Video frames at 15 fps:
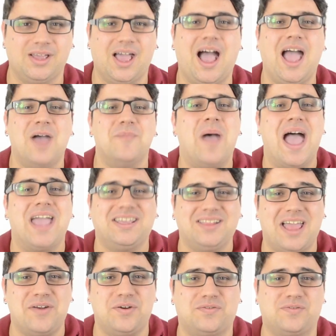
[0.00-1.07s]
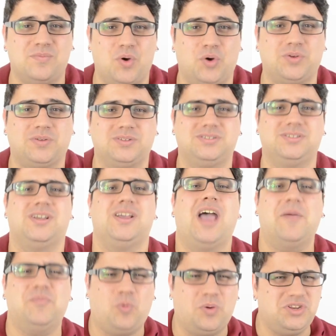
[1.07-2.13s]
Hi, I'm Matt Aguilera from Huddled.
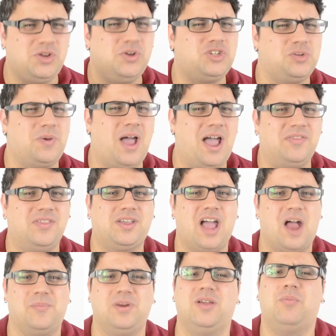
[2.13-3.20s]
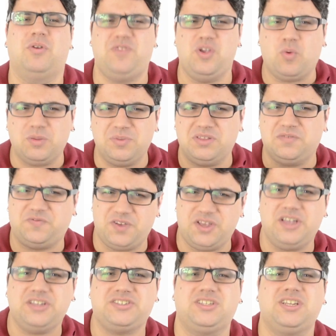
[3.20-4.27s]
I'm the one usually behind the camera, but if you want to be the
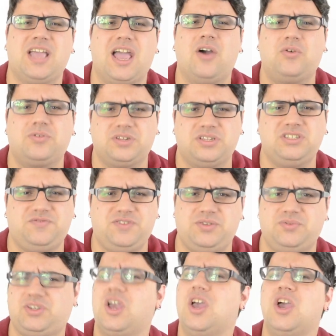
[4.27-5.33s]
first to get Huddled interviews,